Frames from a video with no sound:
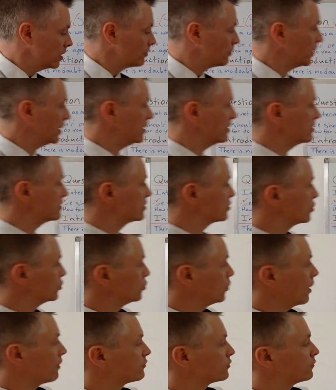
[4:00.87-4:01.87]
means
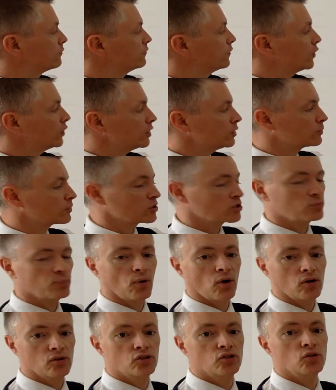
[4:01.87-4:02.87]
you have to fully
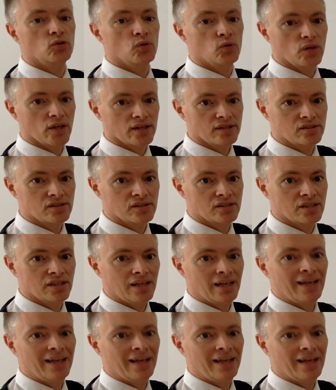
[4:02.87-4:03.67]
respond to this.